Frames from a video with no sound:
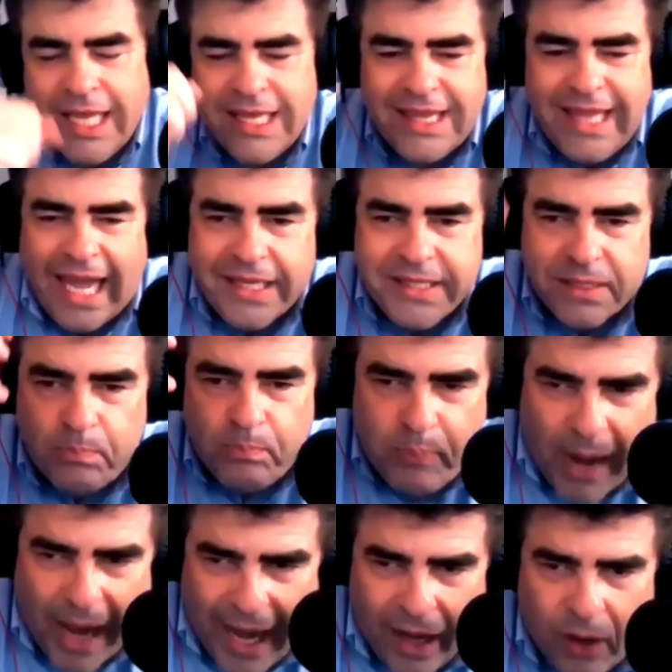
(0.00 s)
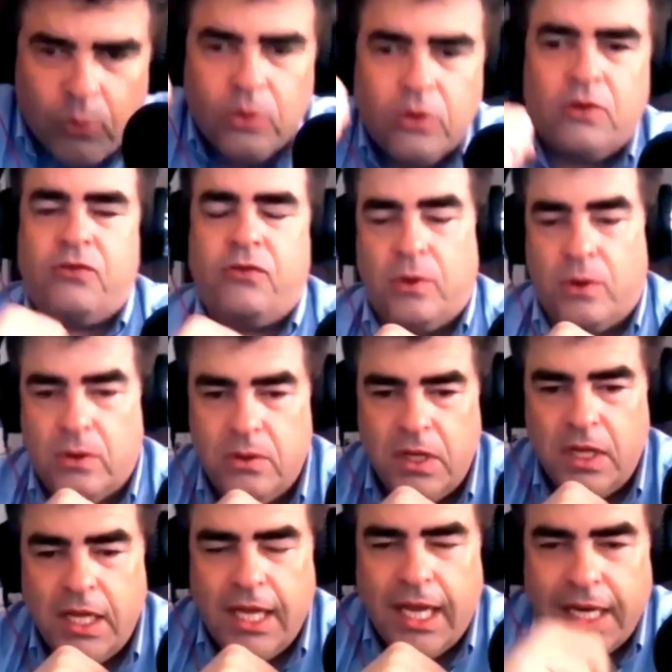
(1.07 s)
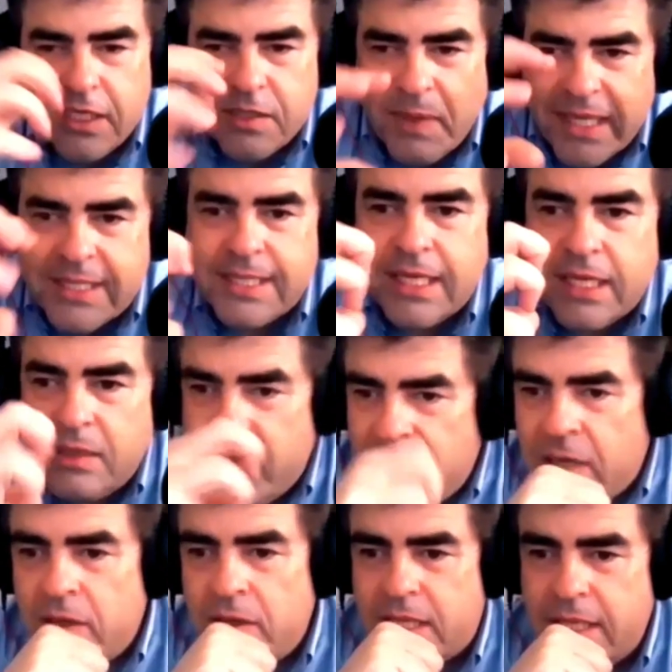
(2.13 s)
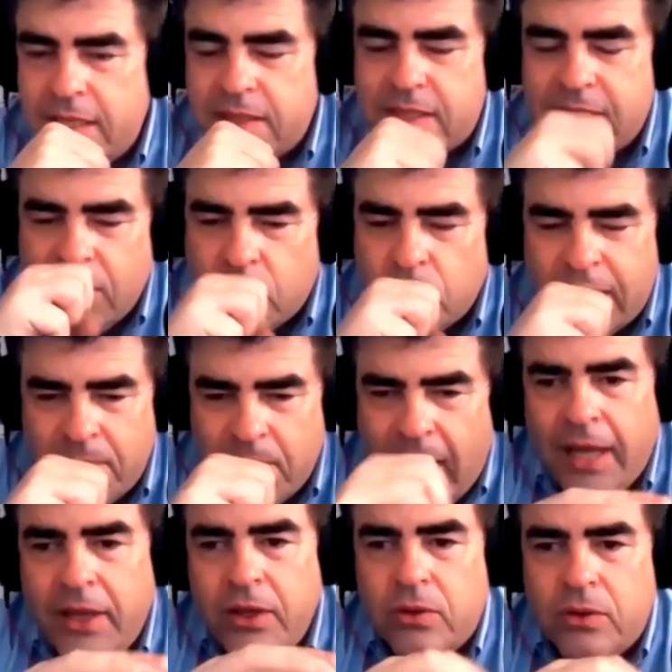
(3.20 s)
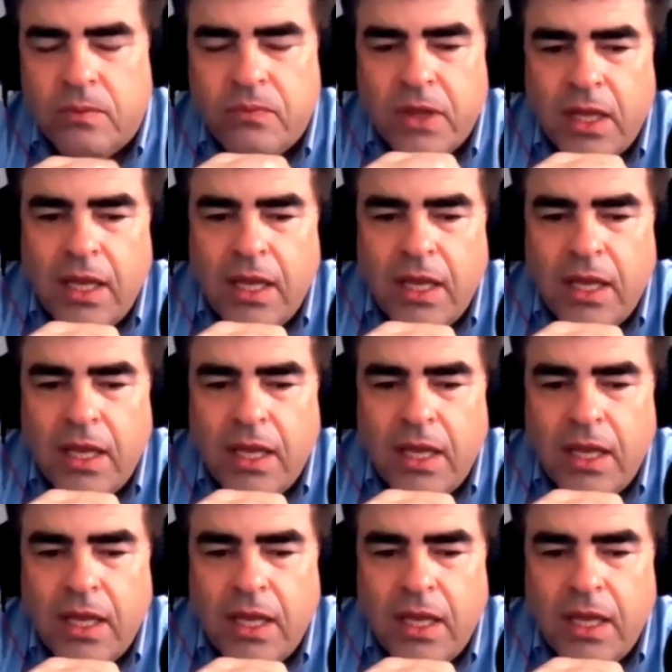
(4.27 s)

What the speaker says: That's powerful. And as Mexican-Americans, Cinco de Mayo